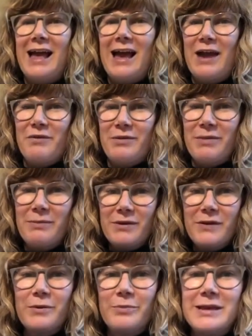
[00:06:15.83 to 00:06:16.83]
I
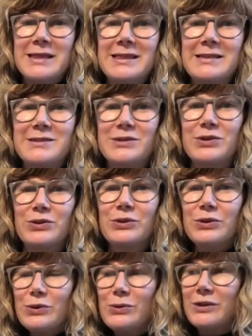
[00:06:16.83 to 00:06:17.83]
remember there being this
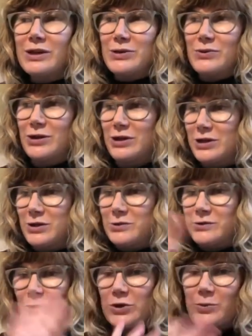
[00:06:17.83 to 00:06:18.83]
glue that you could
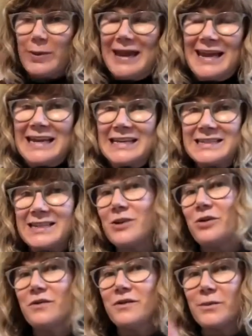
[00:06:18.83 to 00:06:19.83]
use where you painted it
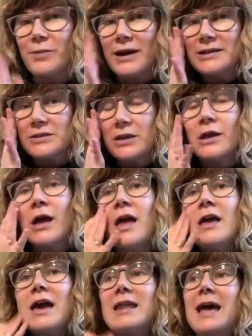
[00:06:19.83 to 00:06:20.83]
over the puzzle
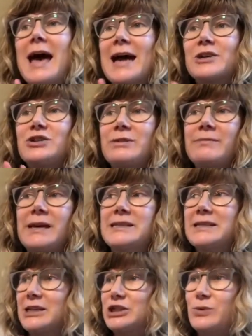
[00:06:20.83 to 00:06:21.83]
and it actually
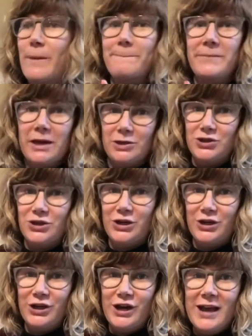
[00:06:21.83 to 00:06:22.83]
makes it into a
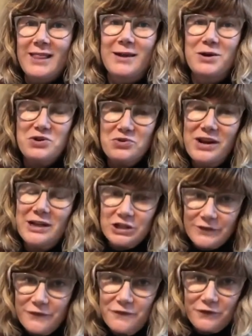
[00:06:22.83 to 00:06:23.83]
picture. Like you could
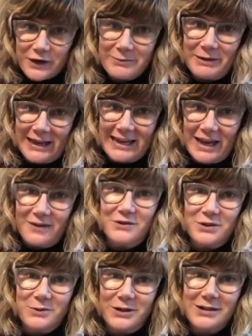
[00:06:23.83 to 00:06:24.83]
actually frame it
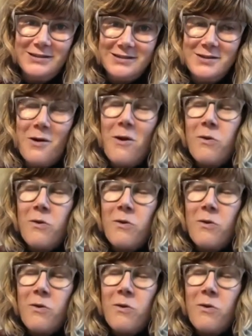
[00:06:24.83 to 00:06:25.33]
afterwards.